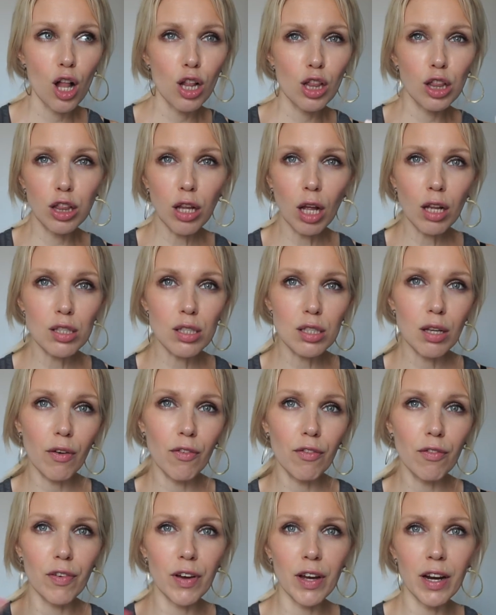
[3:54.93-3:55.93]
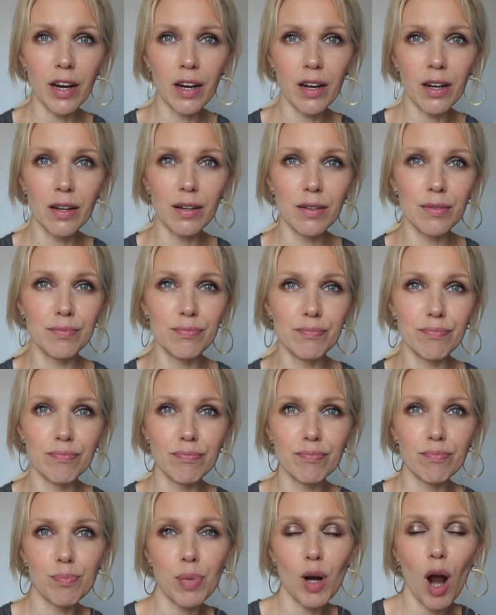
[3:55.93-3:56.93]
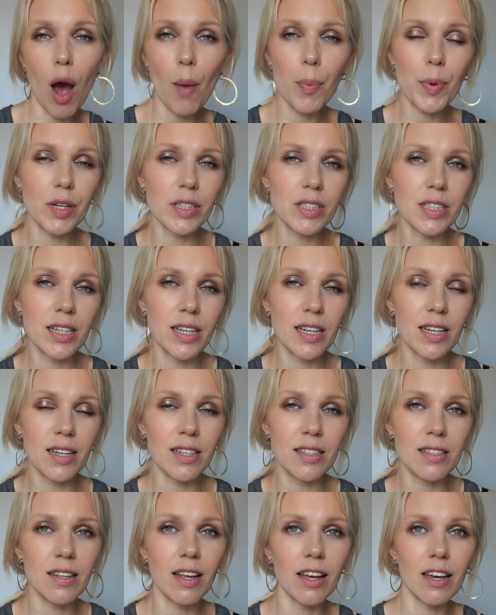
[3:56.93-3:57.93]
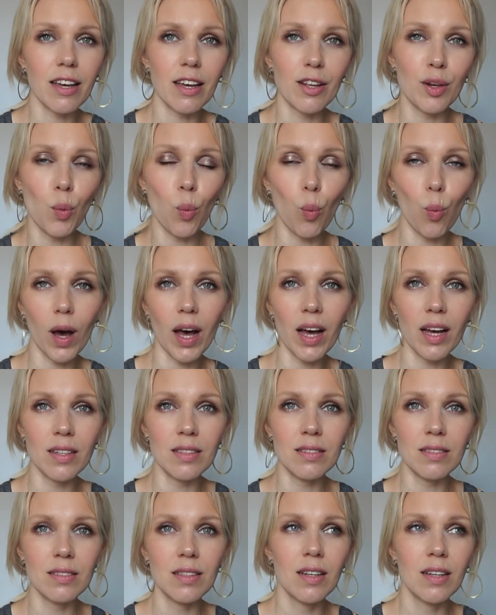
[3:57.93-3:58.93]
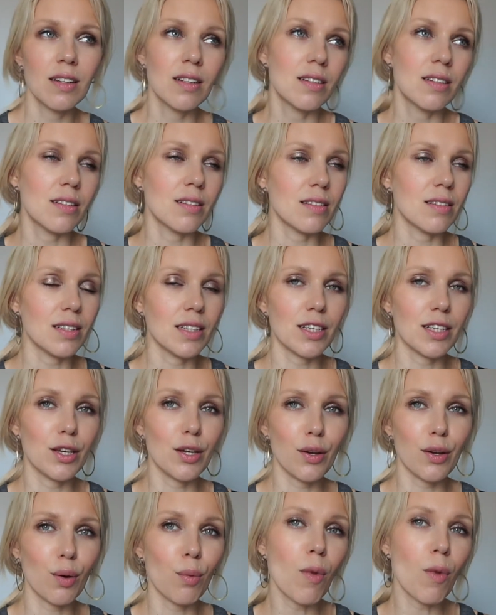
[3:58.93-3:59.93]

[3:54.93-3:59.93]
lots of um, properties, like in one, like, you know,